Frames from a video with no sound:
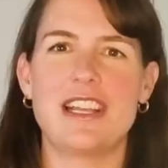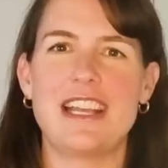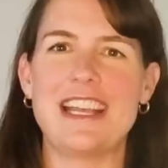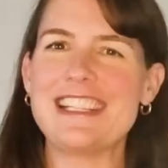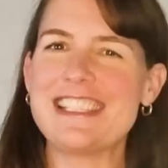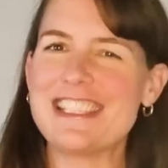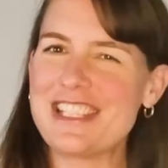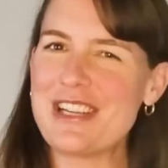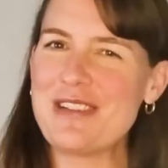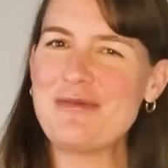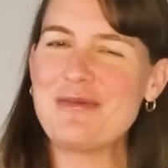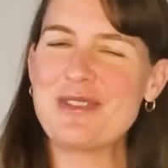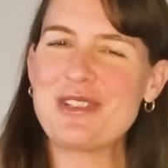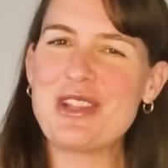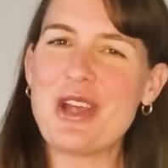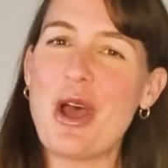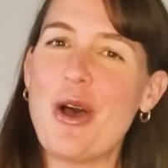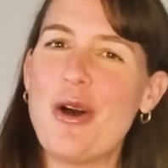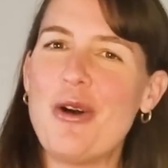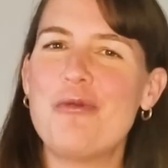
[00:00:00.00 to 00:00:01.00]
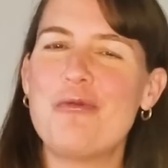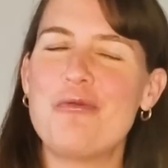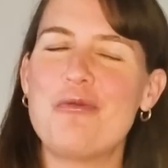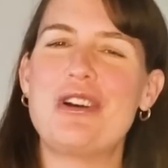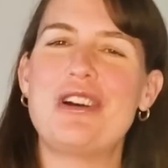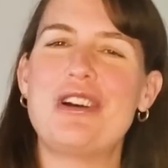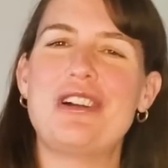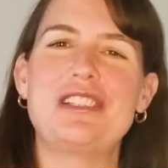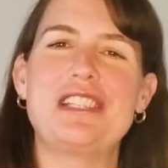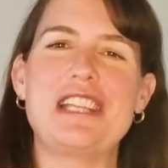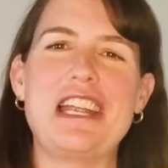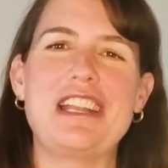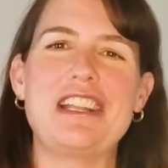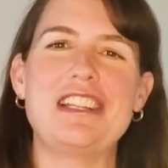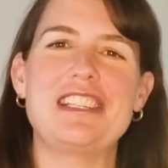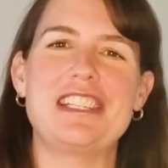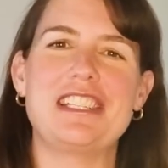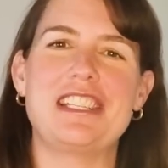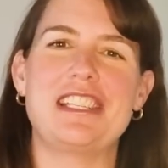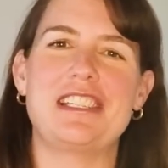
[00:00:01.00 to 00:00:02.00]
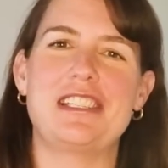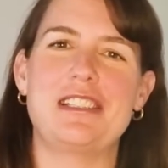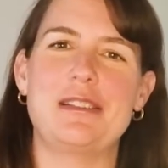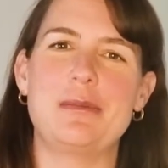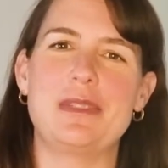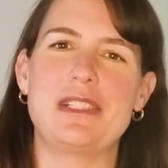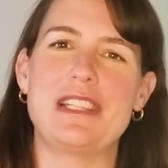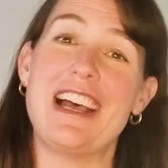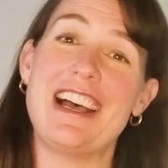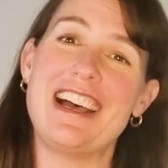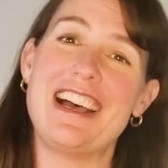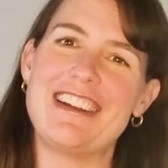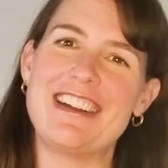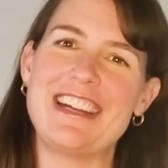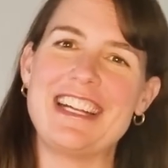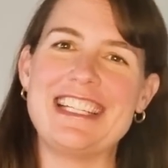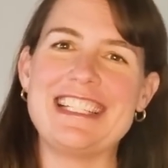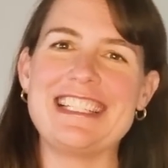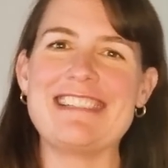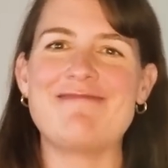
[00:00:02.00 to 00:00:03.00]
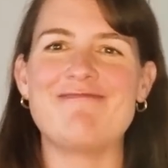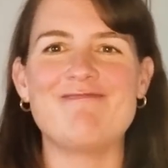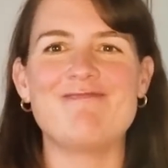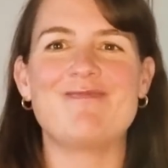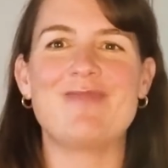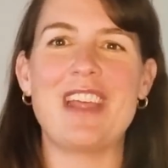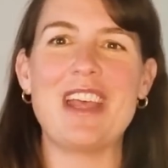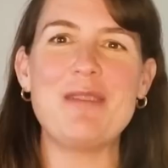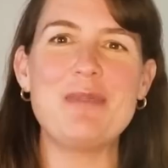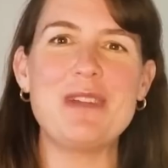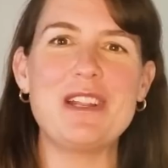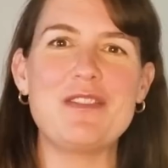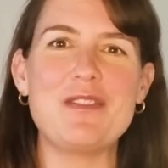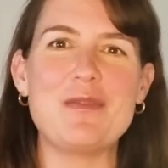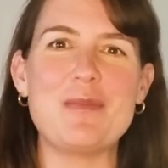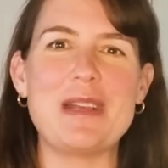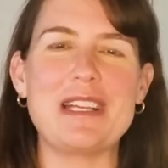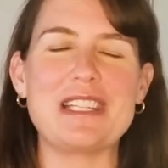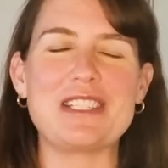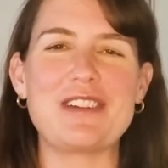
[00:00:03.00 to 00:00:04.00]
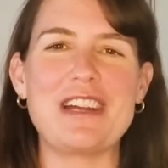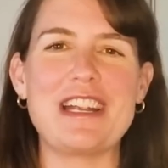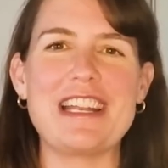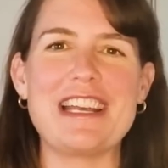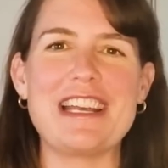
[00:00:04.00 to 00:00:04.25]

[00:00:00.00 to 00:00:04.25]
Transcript: It seems the whole world's energy systems are in a bit of a mess right